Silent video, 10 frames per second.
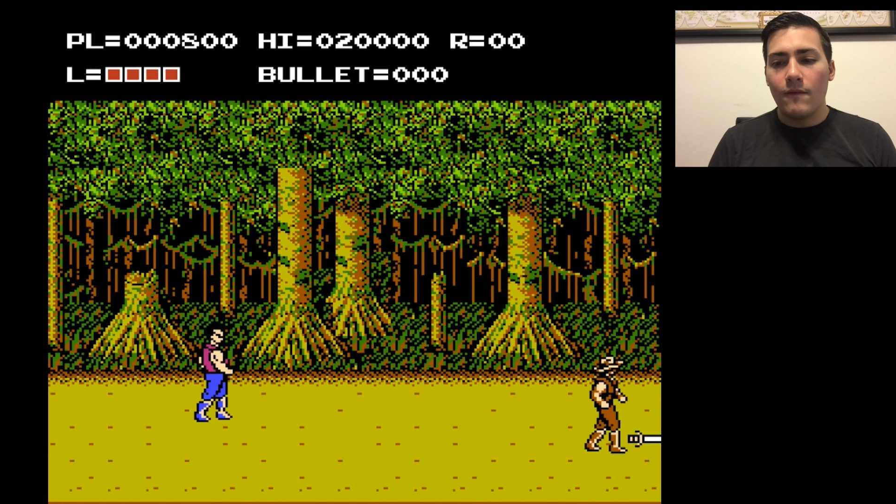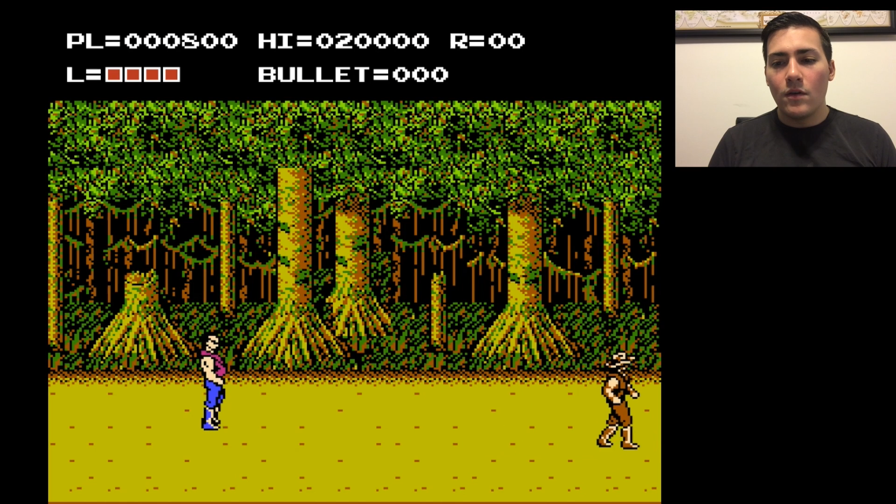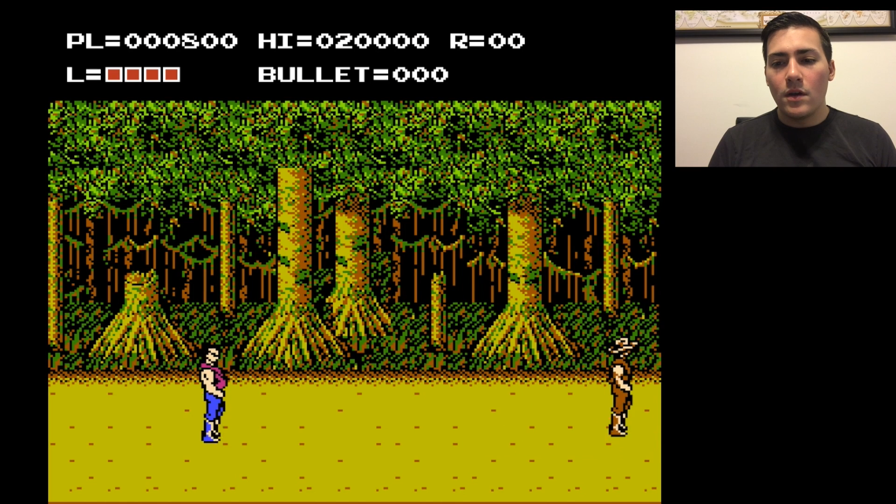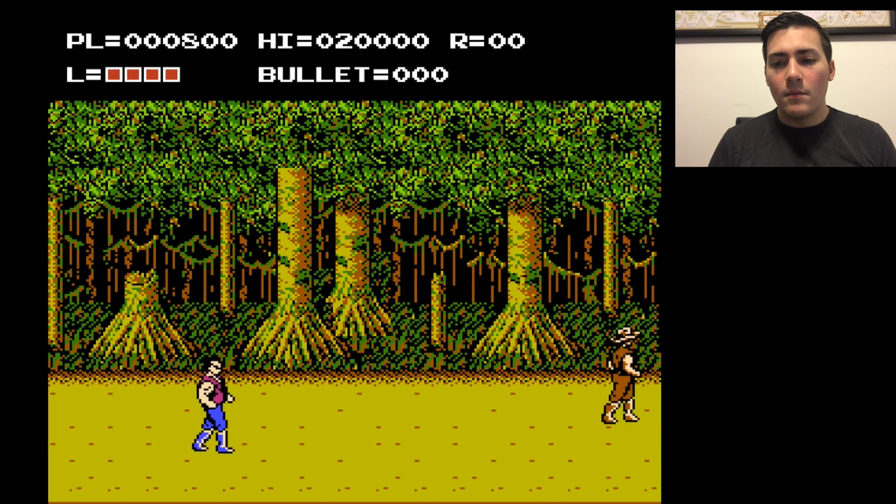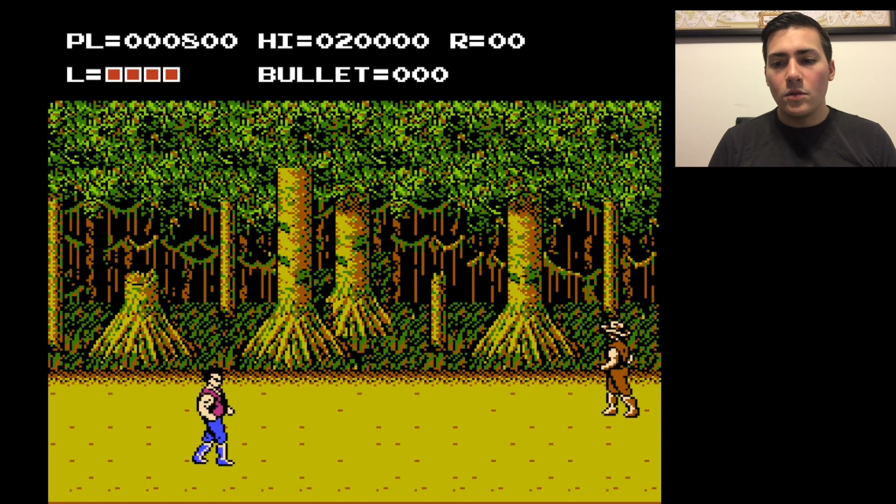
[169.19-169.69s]

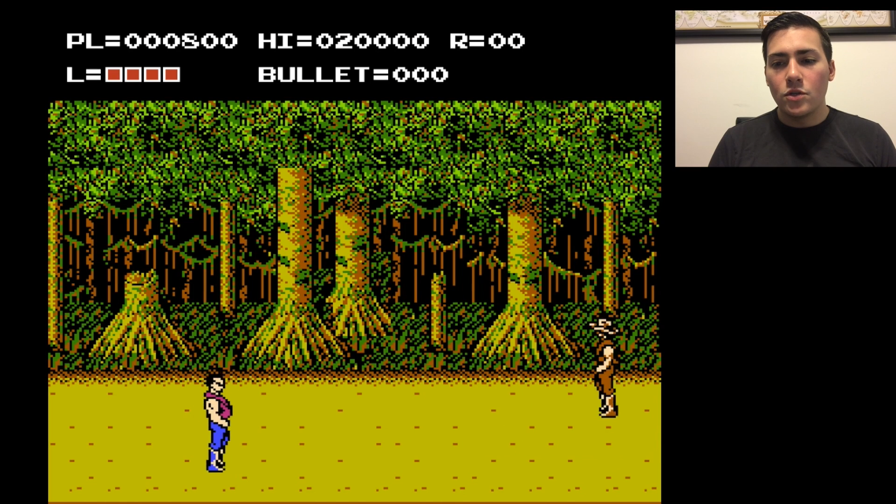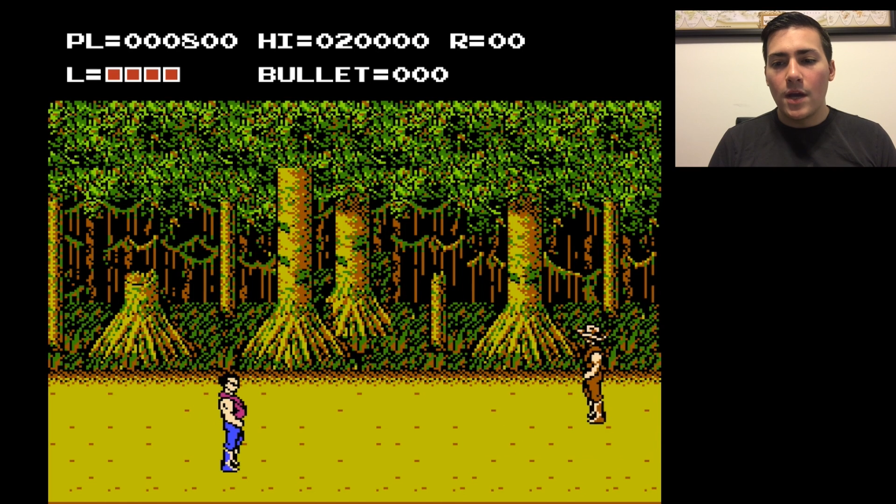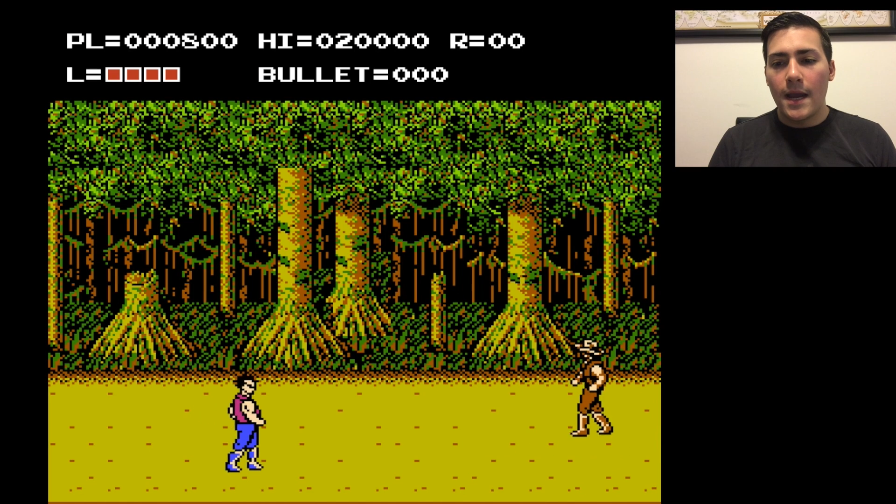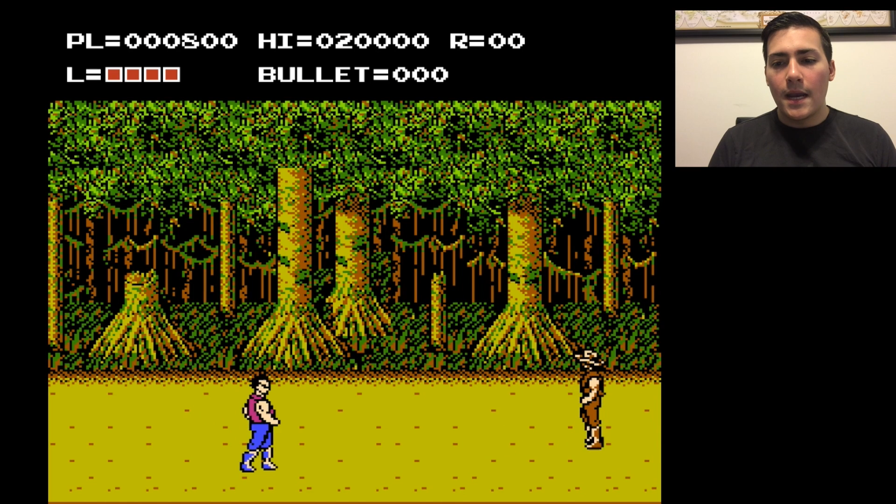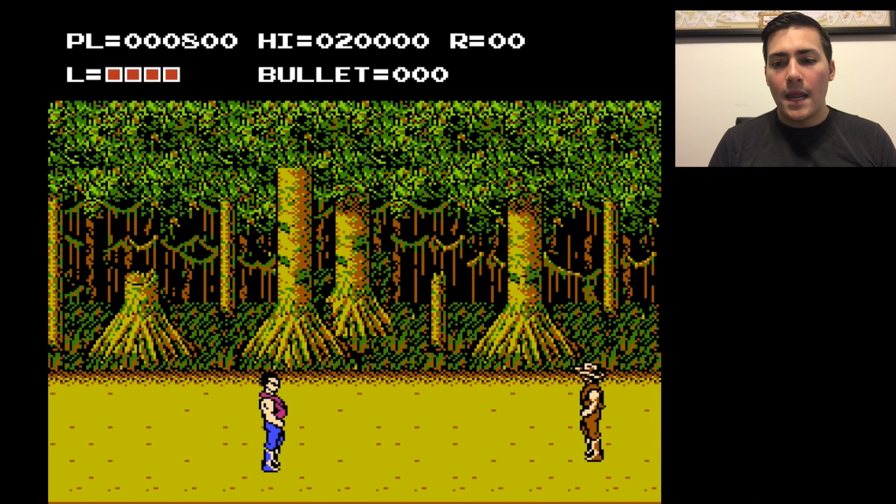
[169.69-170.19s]
very Double
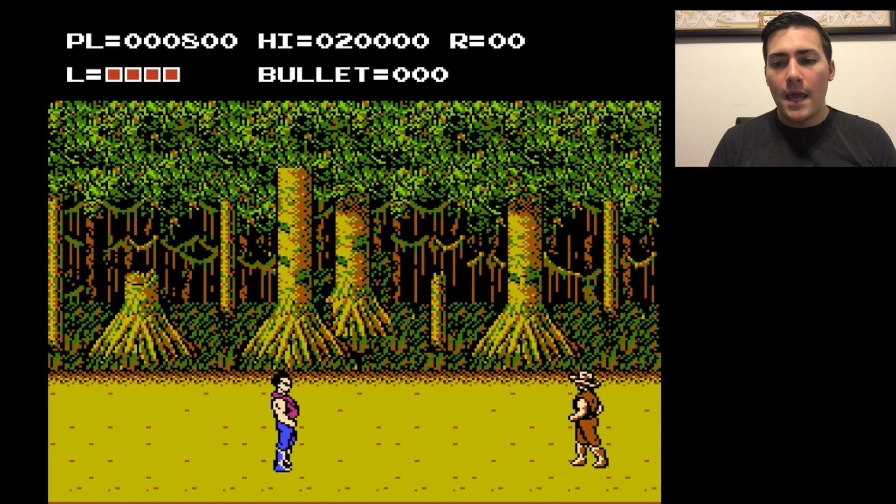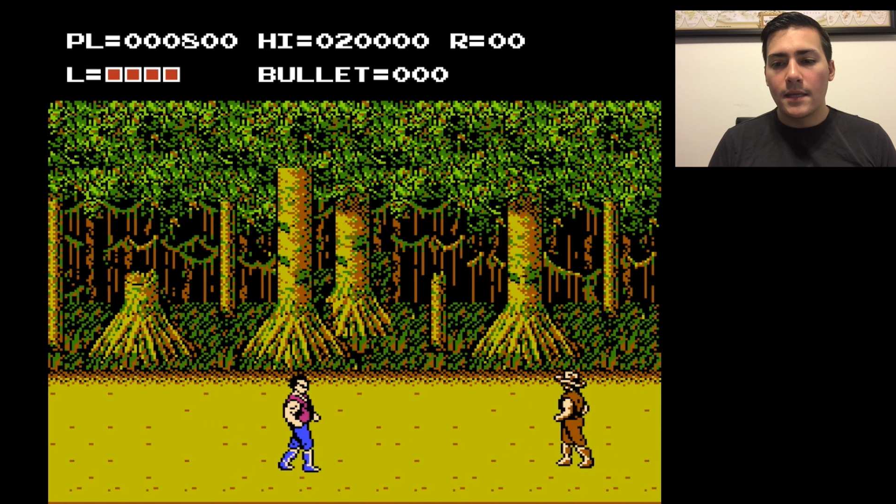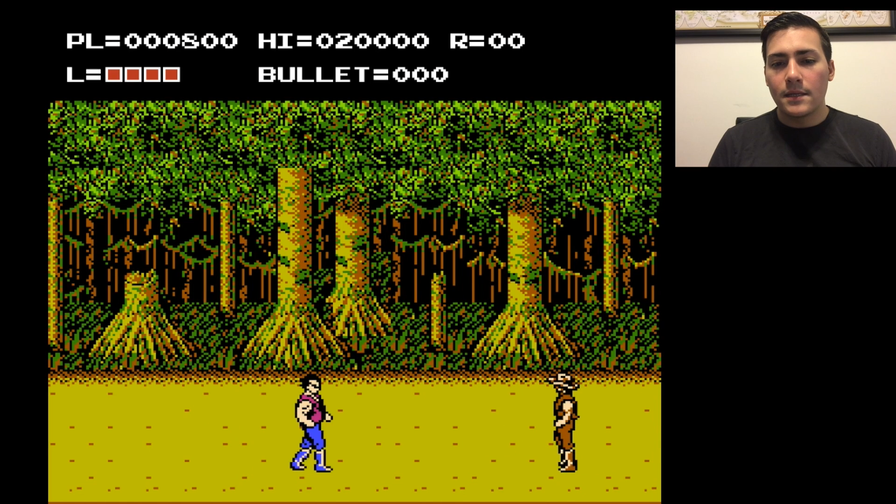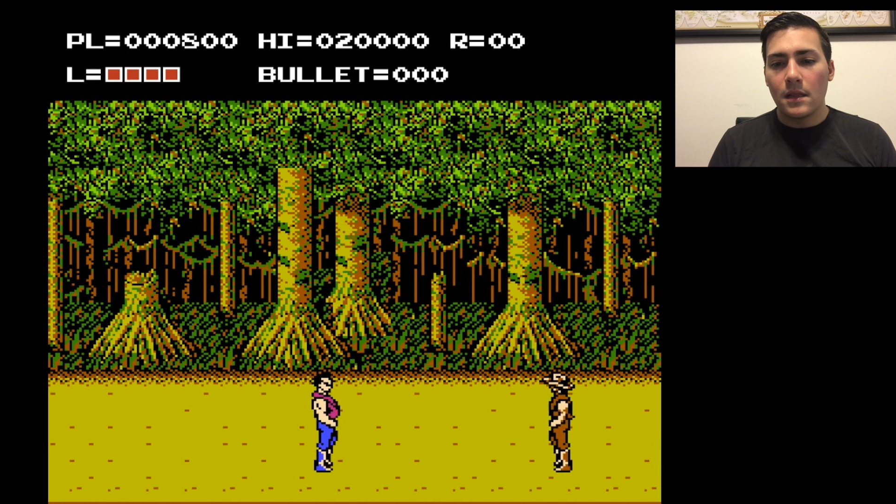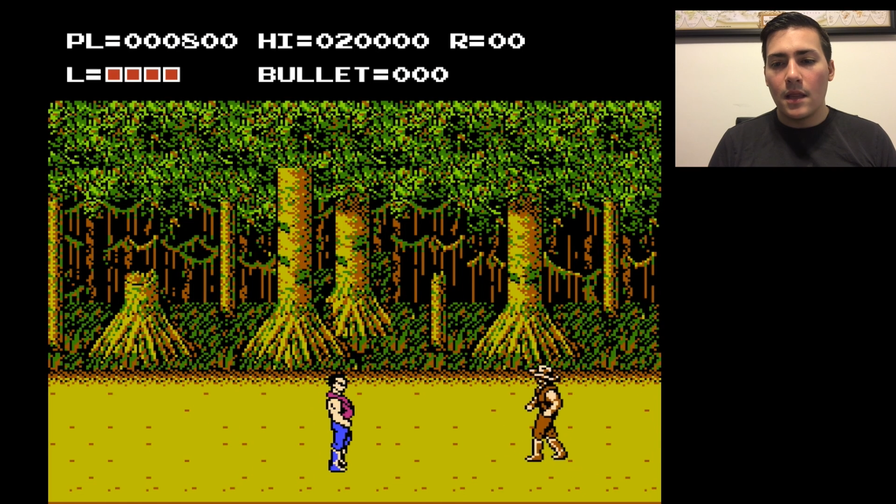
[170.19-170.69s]

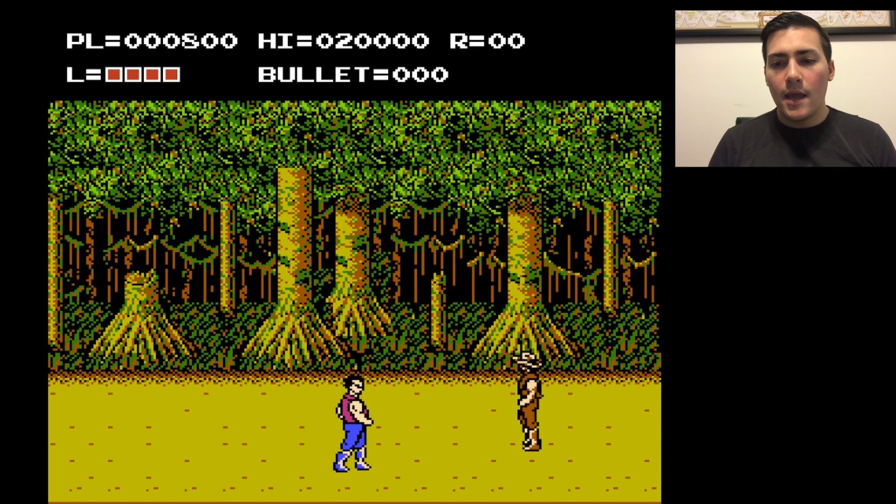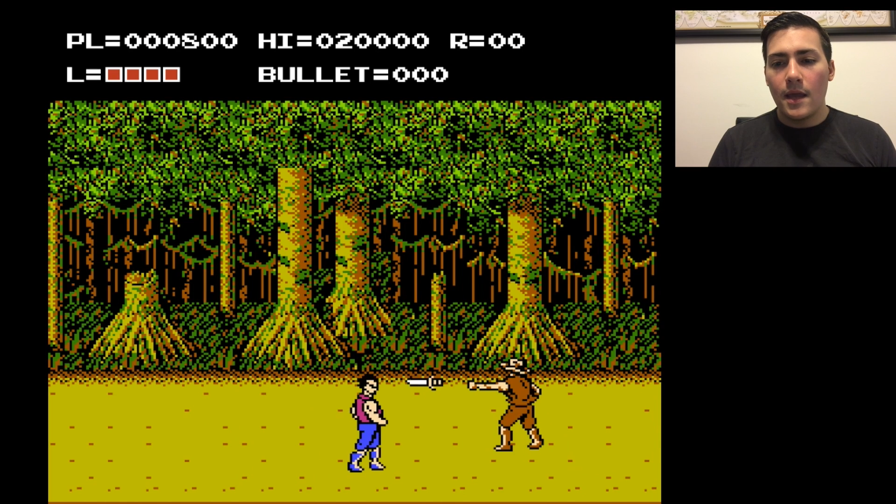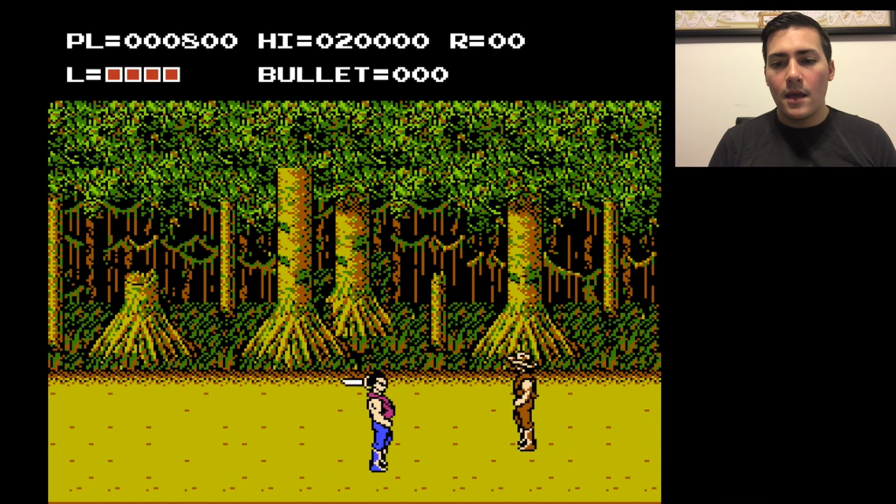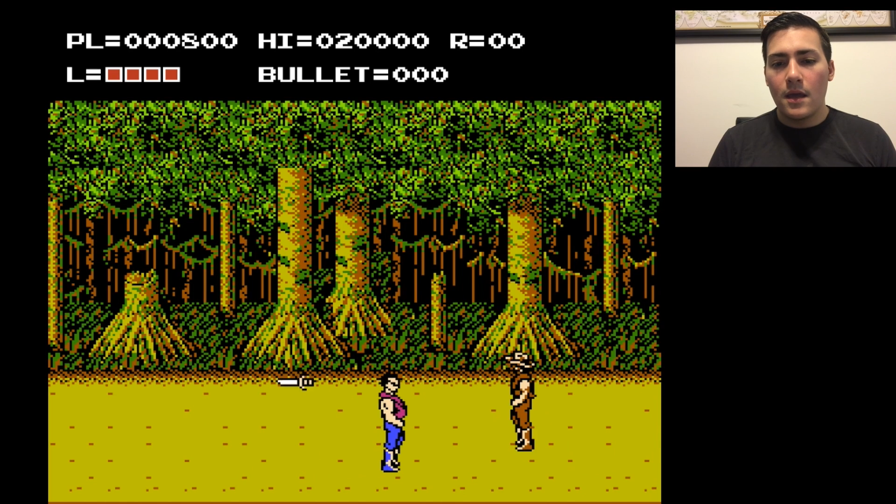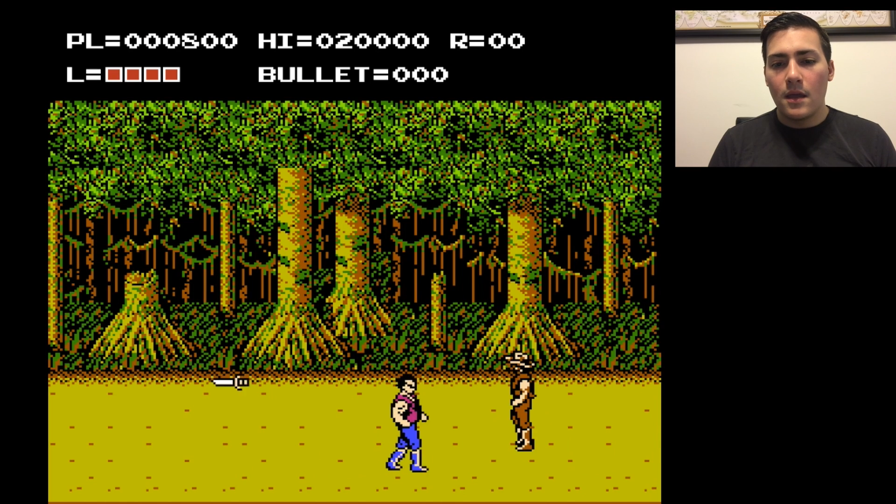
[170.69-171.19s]
Dragon-esque
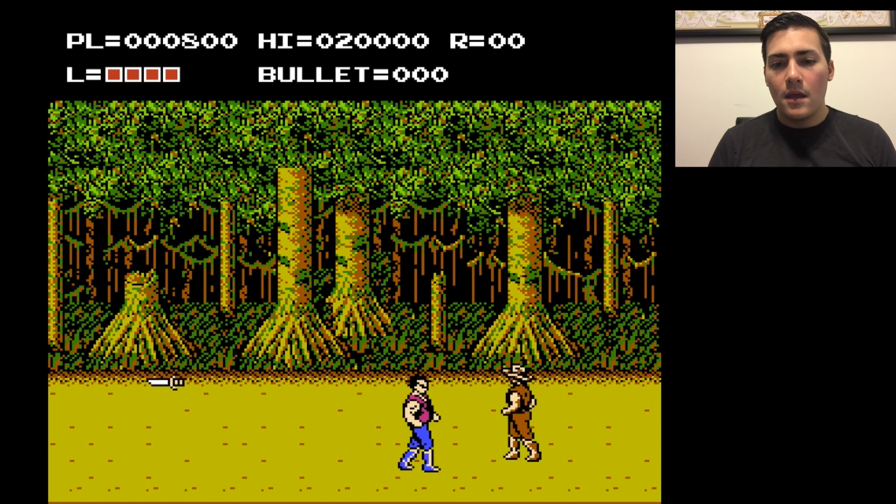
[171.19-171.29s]
like.